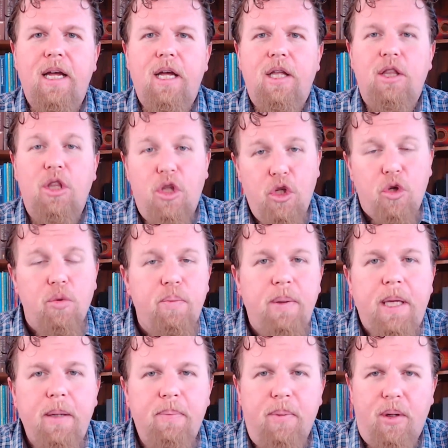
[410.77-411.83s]
new
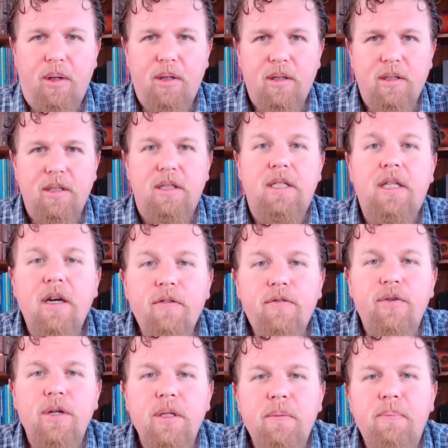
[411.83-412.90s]
people,
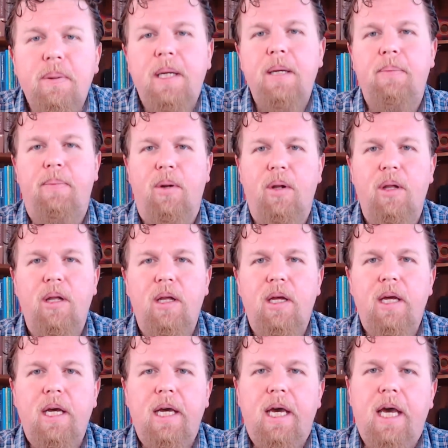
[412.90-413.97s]
different people,
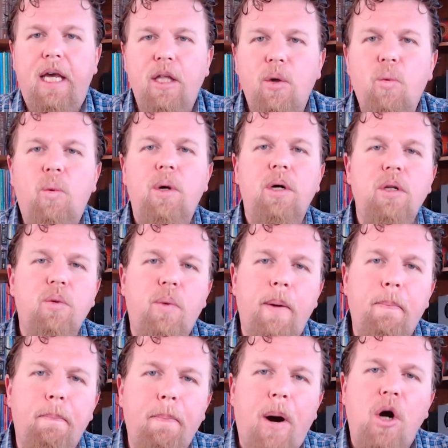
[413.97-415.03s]
in a world where
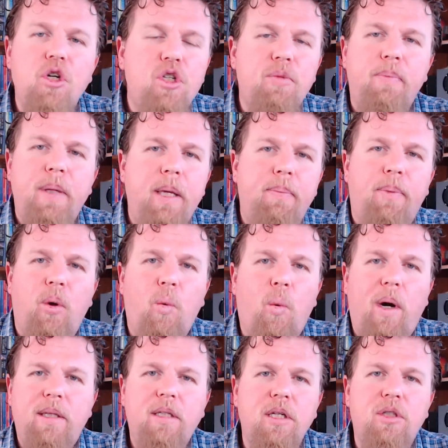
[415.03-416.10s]
most people
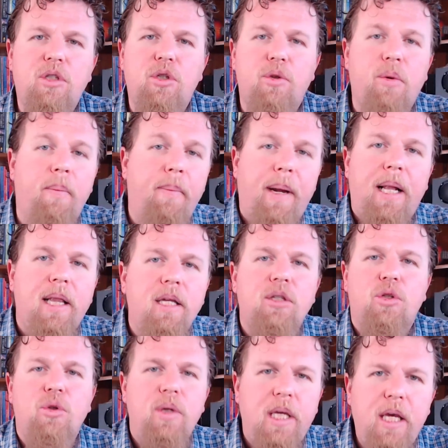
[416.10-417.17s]
wanted to rebel and
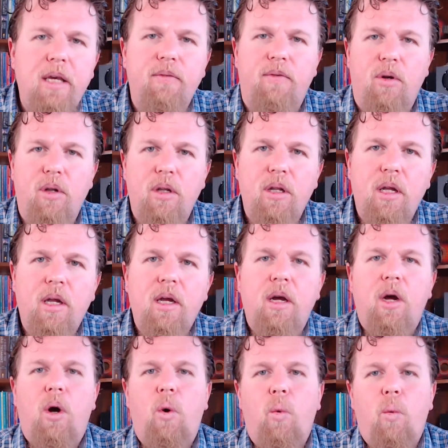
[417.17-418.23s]
do evil,
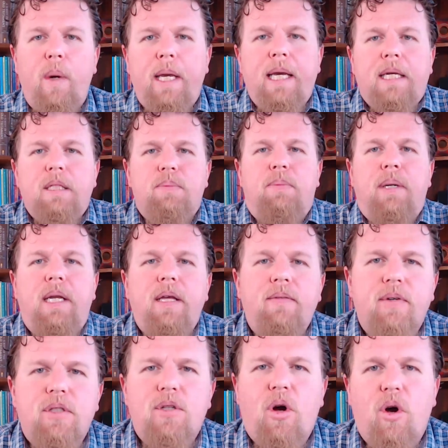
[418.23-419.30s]
we as
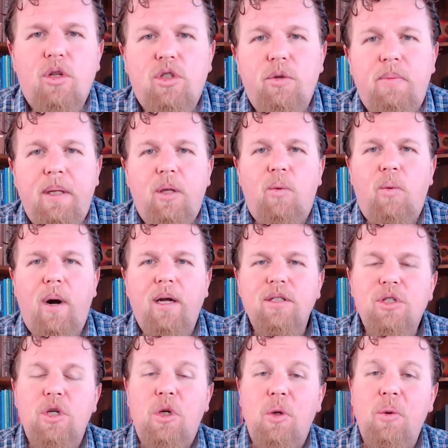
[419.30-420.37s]
believers ought to be the
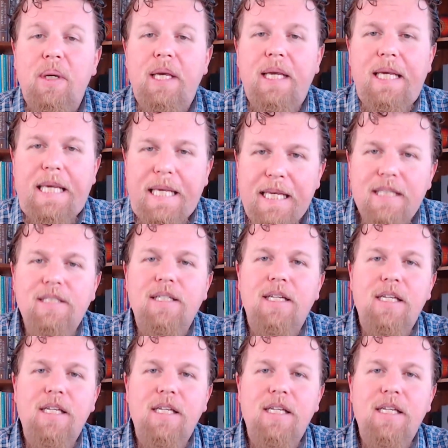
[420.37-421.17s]
ones who easily